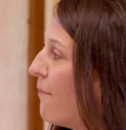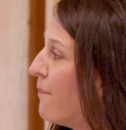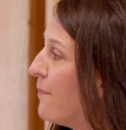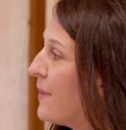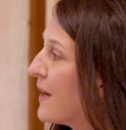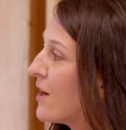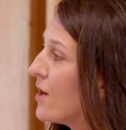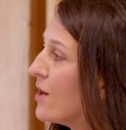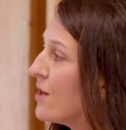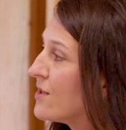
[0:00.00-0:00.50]

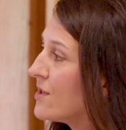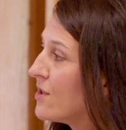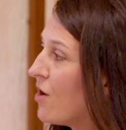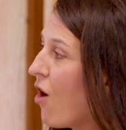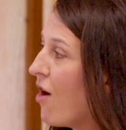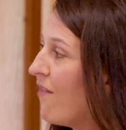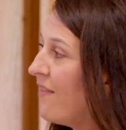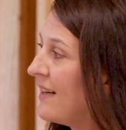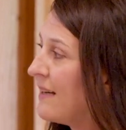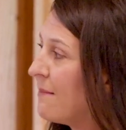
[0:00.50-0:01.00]
because
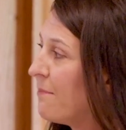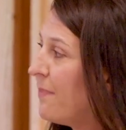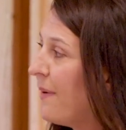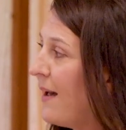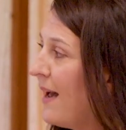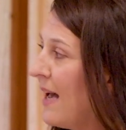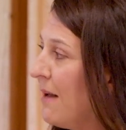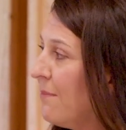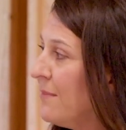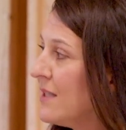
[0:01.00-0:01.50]
of an
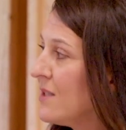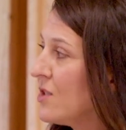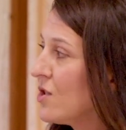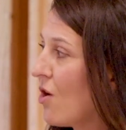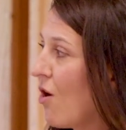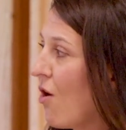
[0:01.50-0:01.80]
impairment